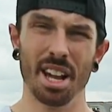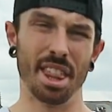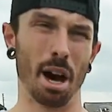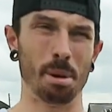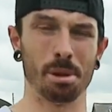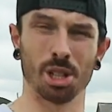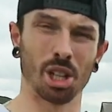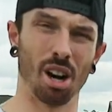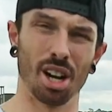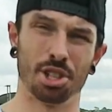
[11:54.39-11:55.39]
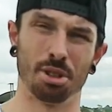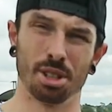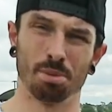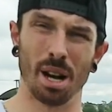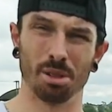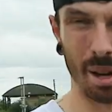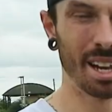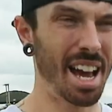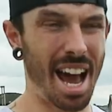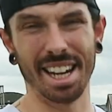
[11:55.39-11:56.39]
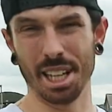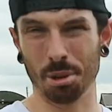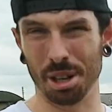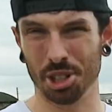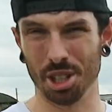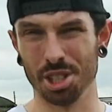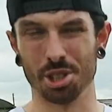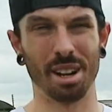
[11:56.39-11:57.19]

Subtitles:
They'll be able to guide you as well. But any questions